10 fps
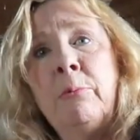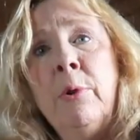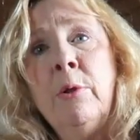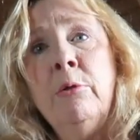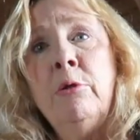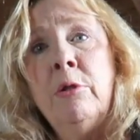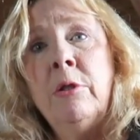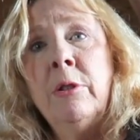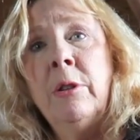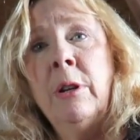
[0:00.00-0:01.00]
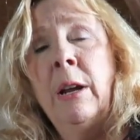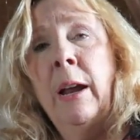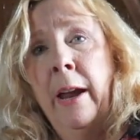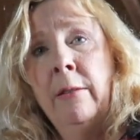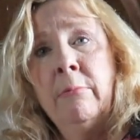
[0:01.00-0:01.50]
roost
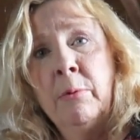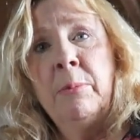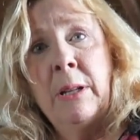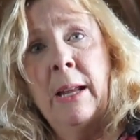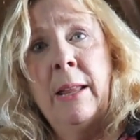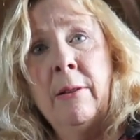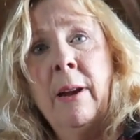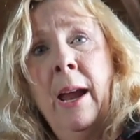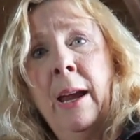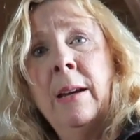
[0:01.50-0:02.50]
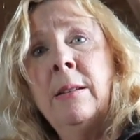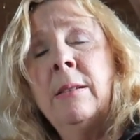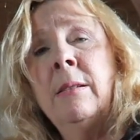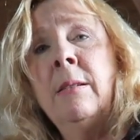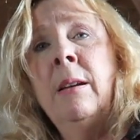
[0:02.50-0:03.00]
and room to lay their
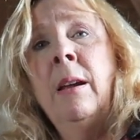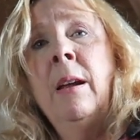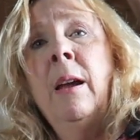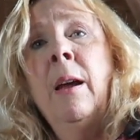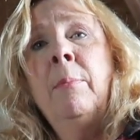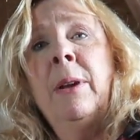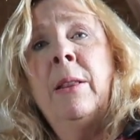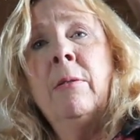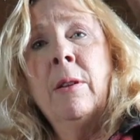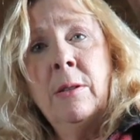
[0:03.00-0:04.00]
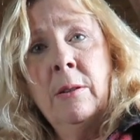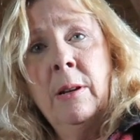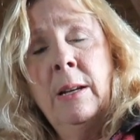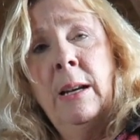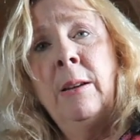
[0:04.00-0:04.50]
eggs, but they're also
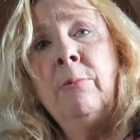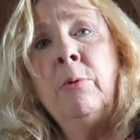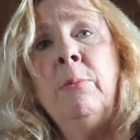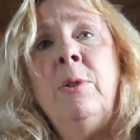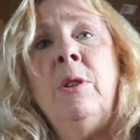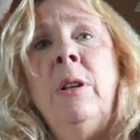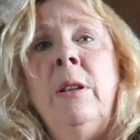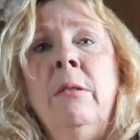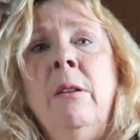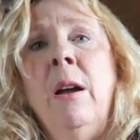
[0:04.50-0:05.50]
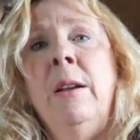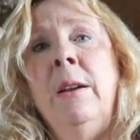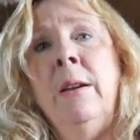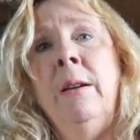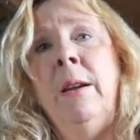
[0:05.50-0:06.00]
going to need room so that they're not
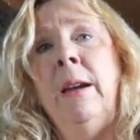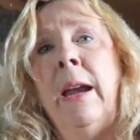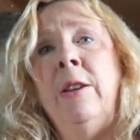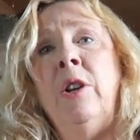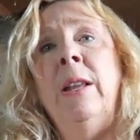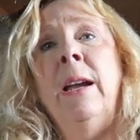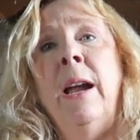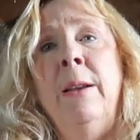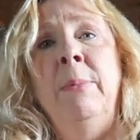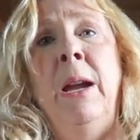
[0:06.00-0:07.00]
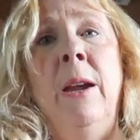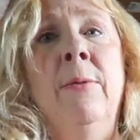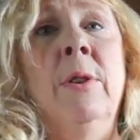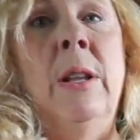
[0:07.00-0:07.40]
engaging in the kind of behavior